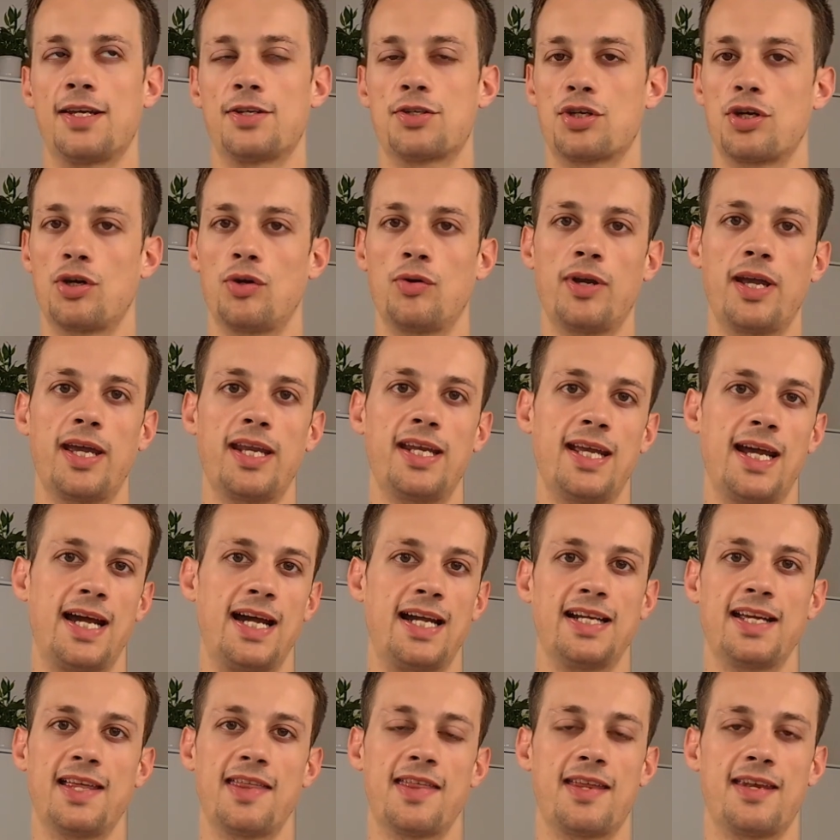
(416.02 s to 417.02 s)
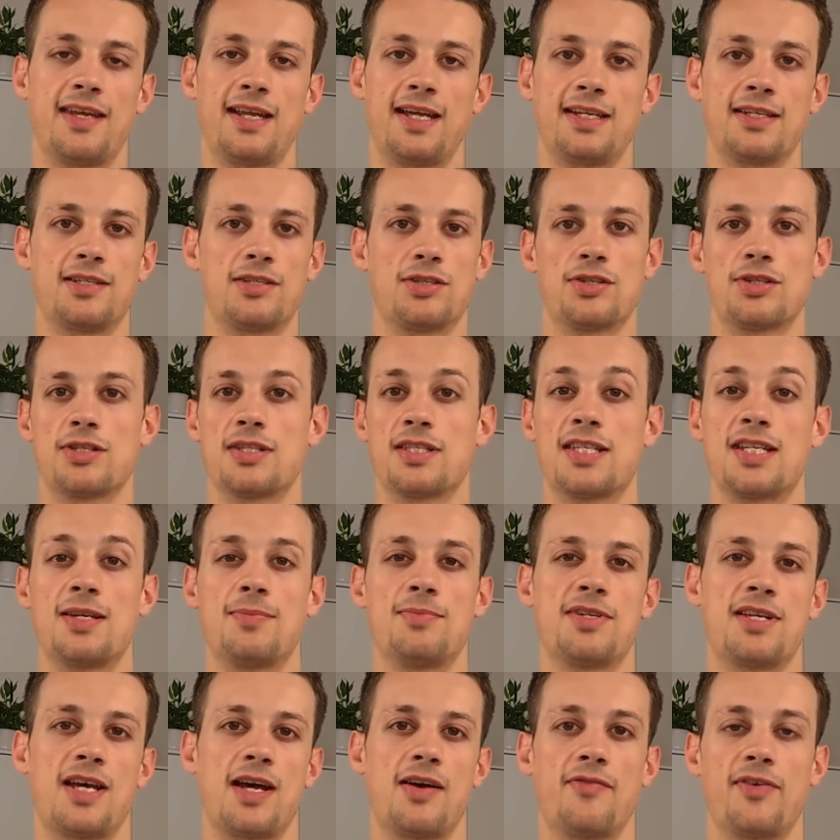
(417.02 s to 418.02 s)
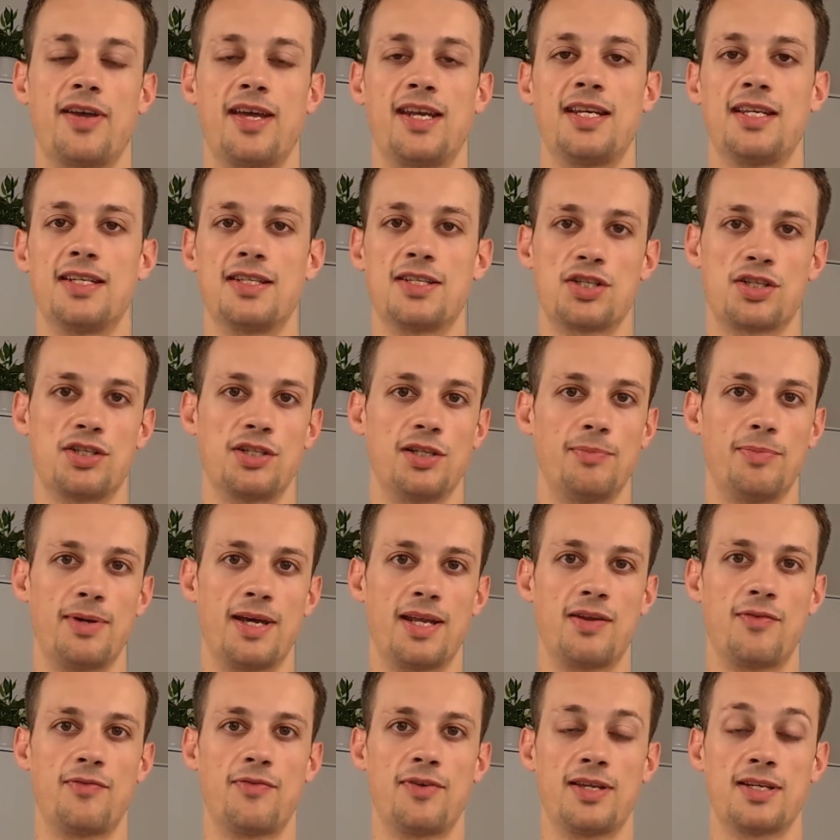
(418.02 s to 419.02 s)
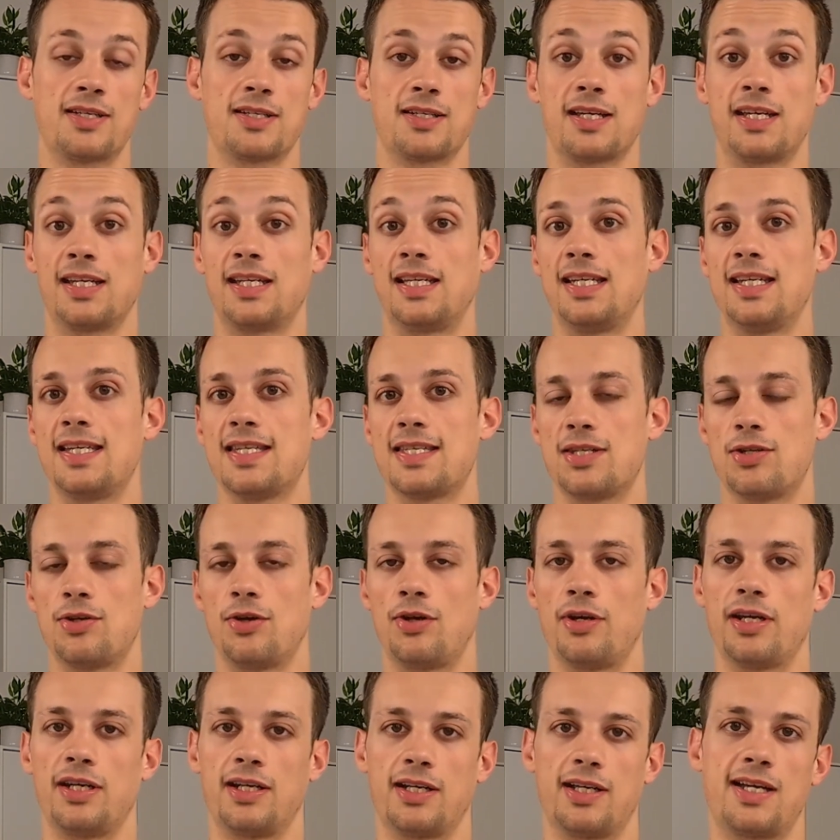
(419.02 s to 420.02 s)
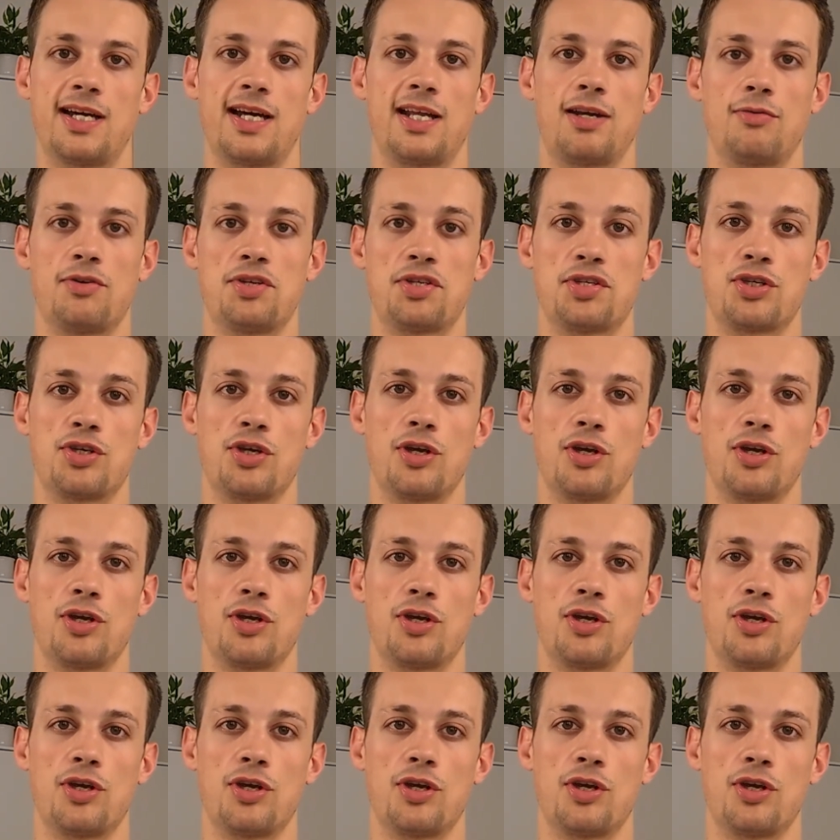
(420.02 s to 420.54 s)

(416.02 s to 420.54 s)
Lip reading: And going any higher than that doesn't seem to have any additional benefit, at least not in a calorie